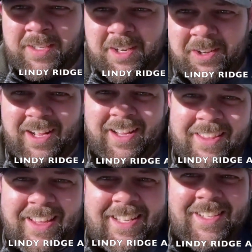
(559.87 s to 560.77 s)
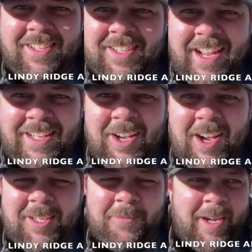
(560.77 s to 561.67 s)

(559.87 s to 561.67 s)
So that's awesome.